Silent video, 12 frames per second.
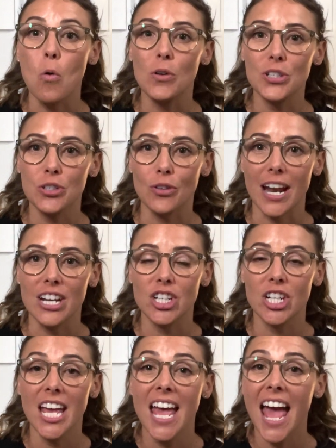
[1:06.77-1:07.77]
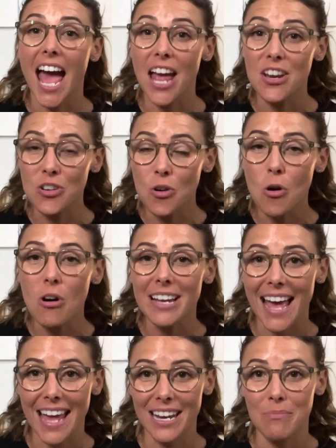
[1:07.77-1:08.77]
or stretched, and nor
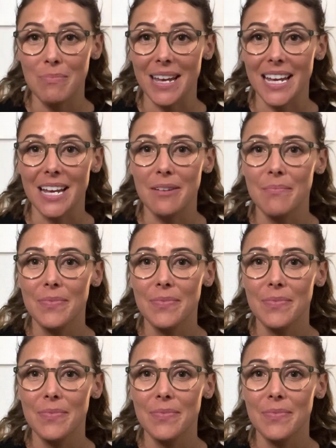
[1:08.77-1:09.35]
can it be.